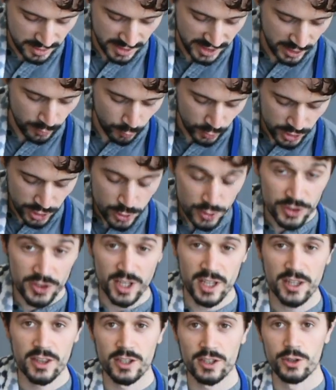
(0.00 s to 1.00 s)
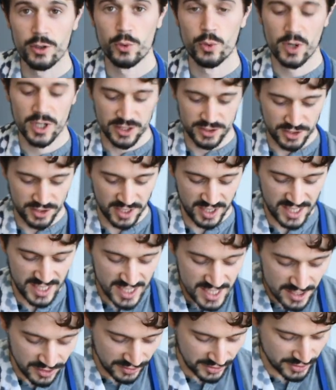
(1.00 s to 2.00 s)
And when you say that you want to
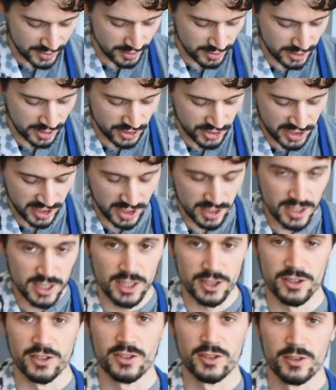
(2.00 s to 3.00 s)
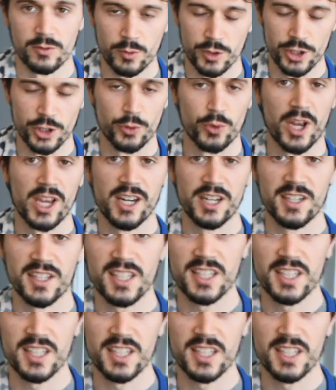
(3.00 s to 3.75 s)
eat in Chinese, when you're ready to